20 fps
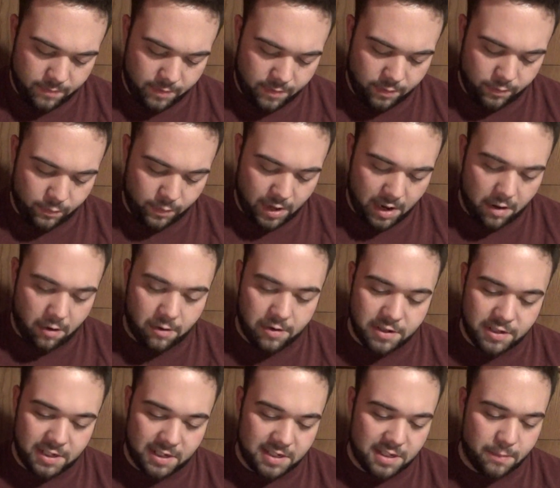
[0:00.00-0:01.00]

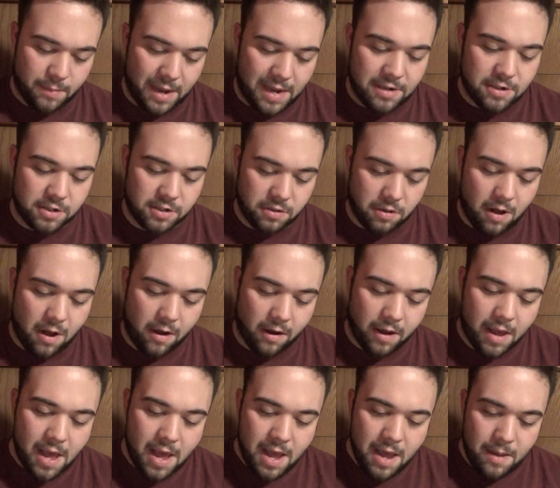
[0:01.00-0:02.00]
360 pages long,
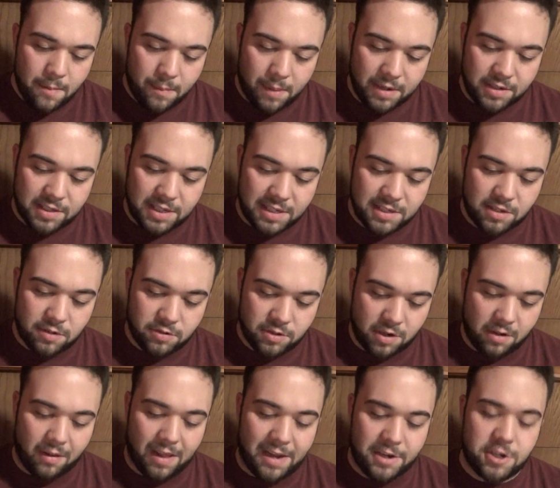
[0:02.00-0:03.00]
but it says there's a
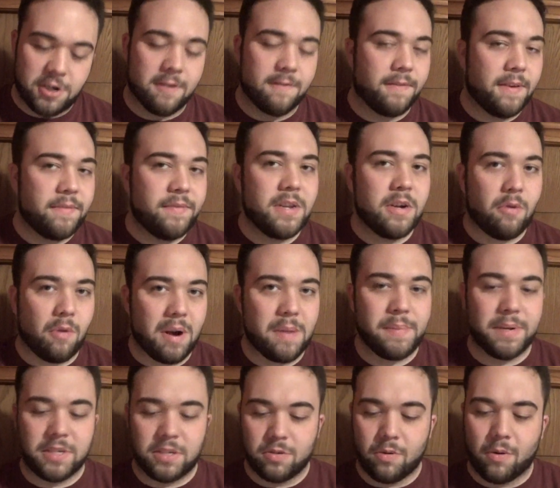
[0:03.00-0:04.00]
collection of 50
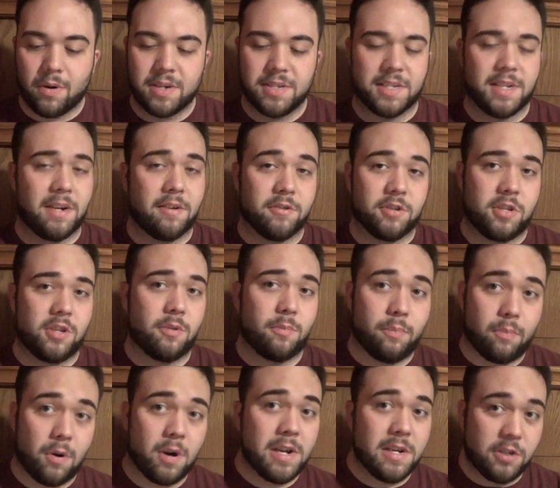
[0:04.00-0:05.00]
creepy stories in here, so they're
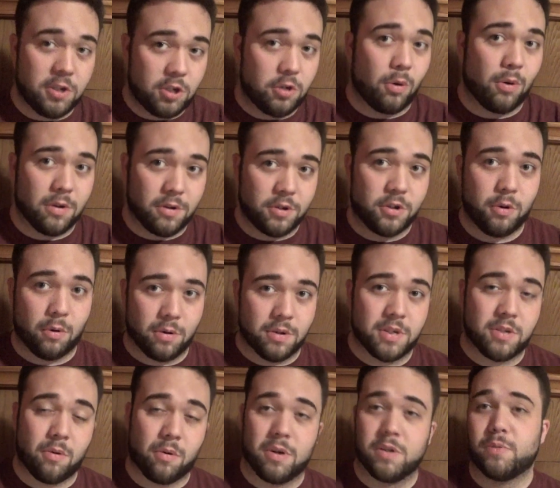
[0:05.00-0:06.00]
pretty short
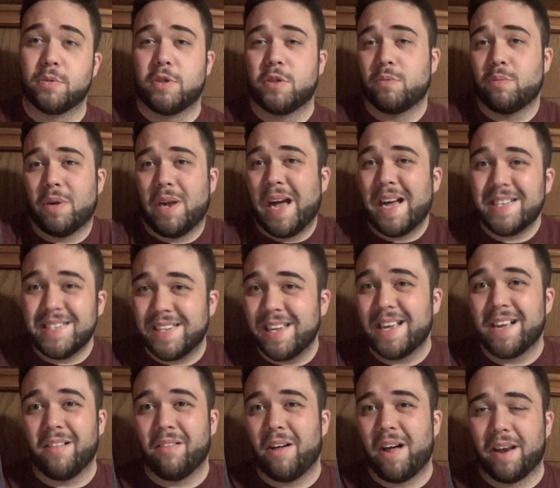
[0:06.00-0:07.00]
stories, which is what I
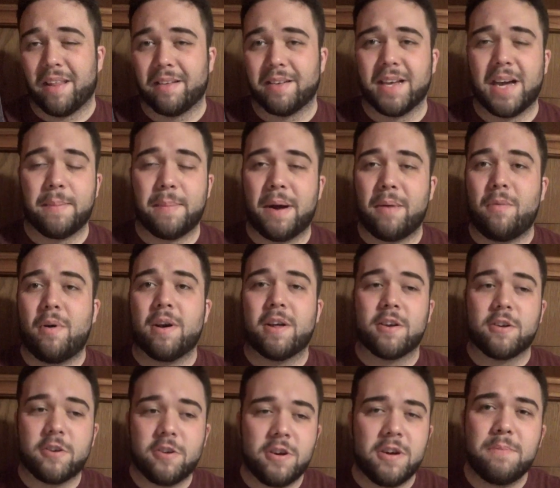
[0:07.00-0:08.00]
dig a lot of the time. I want a
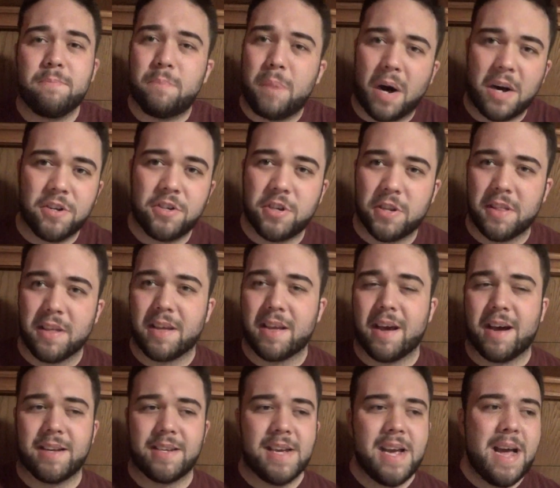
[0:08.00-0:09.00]
good punch in the
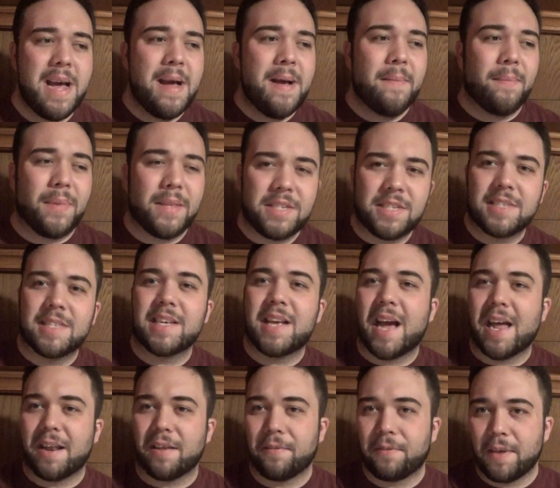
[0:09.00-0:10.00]
gut. This is the
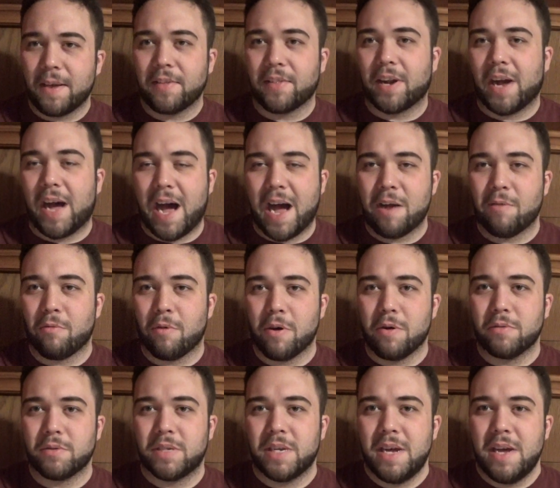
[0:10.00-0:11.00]
kind of thing that I
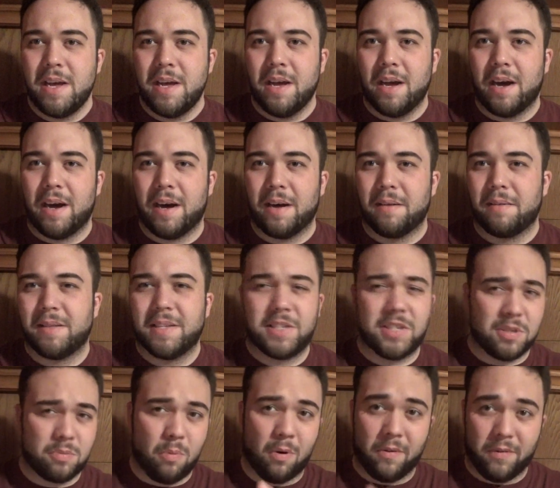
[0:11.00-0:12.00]
wrote. This
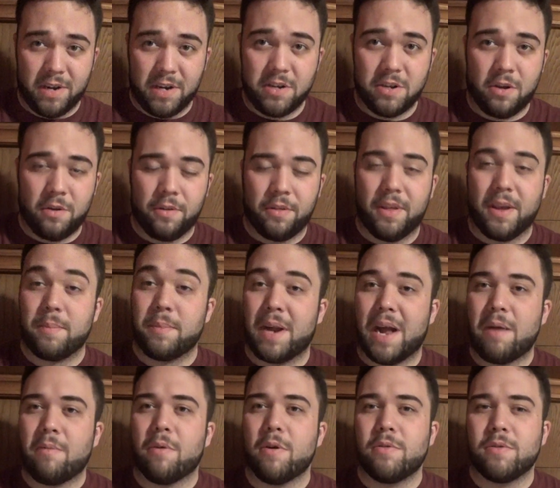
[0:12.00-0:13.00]
is more of an adult thing, but
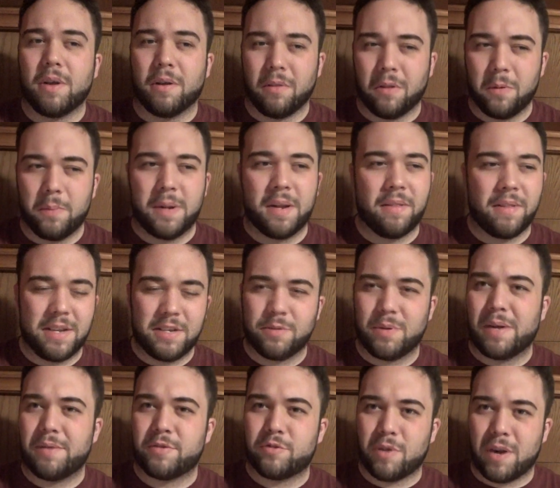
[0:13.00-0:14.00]
I wrote a little bit of these when
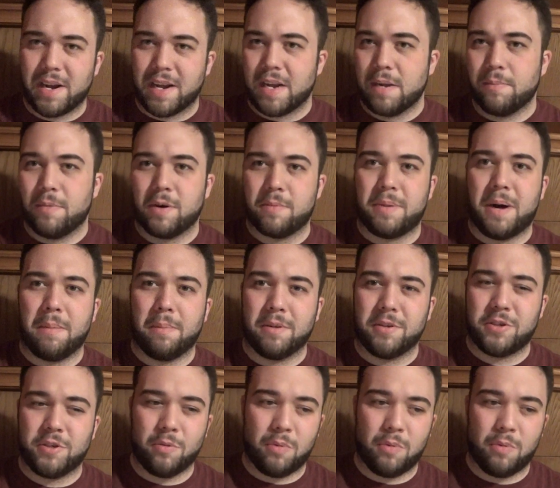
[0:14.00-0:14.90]
I was trying to get a book published a